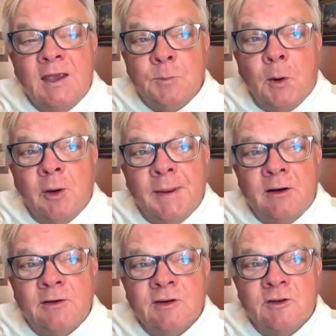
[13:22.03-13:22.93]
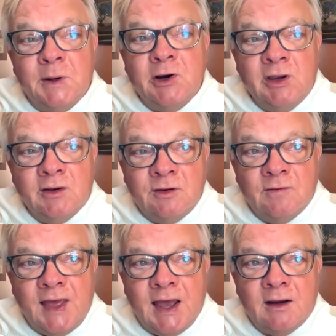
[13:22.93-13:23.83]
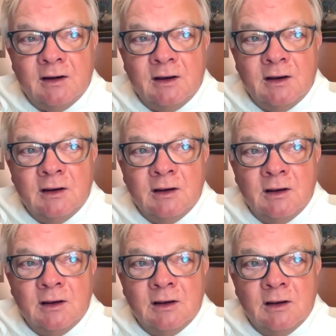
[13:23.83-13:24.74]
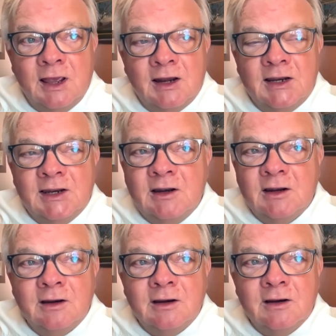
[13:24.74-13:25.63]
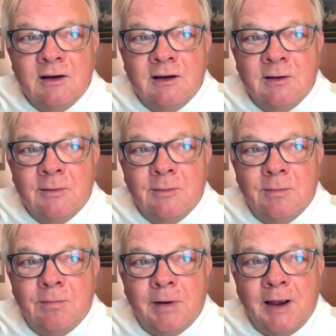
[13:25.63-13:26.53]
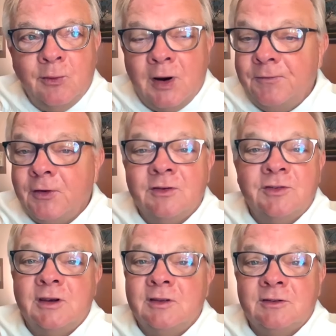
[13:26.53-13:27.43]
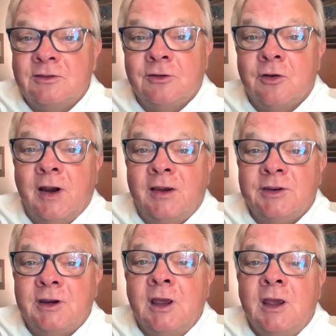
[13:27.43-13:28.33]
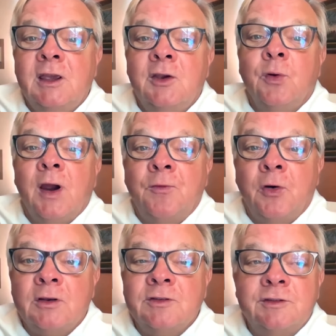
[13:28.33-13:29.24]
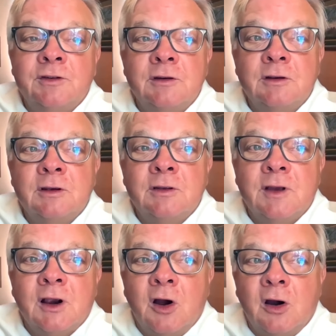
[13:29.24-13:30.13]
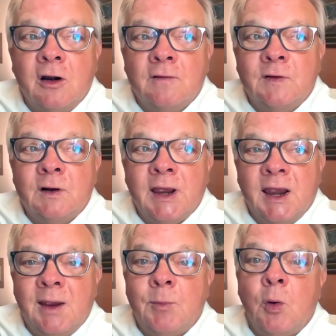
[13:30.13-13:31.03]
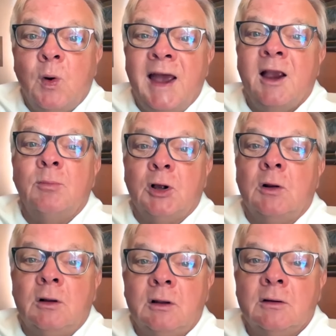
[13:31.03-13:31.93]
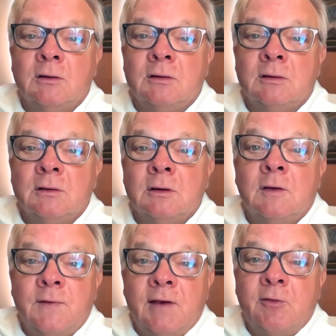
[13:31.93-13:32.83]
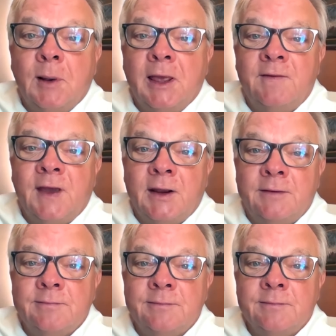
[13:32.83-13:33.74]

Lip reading: spoke about his experience of that. And he did it by referencing, this is crazy, he referenced the carnival game whack-a-mole. You ever played that?